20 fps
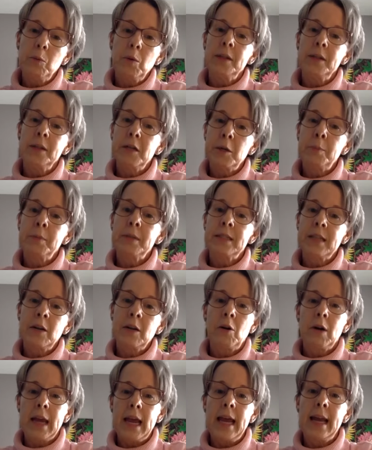100%
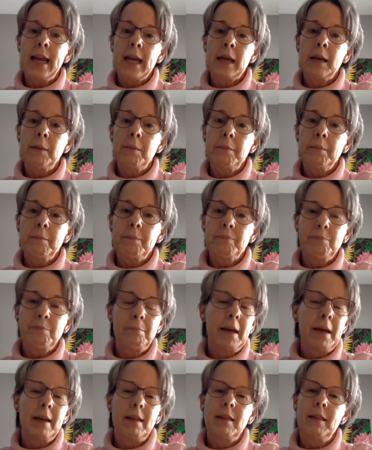organic
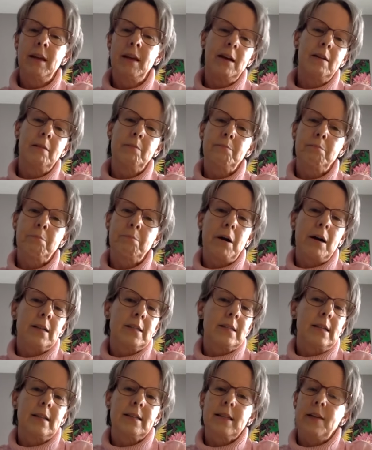but the mm-hmm.
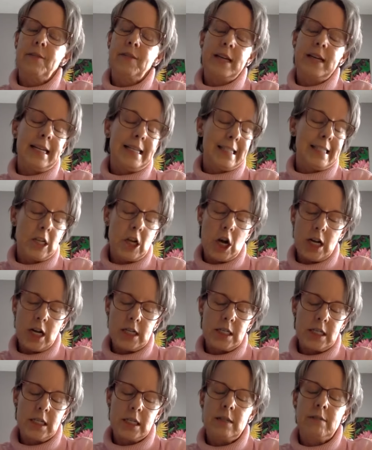process of it is not
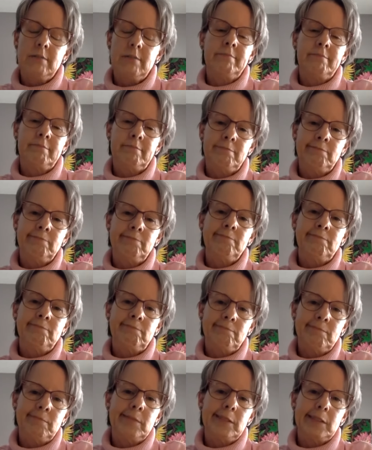right.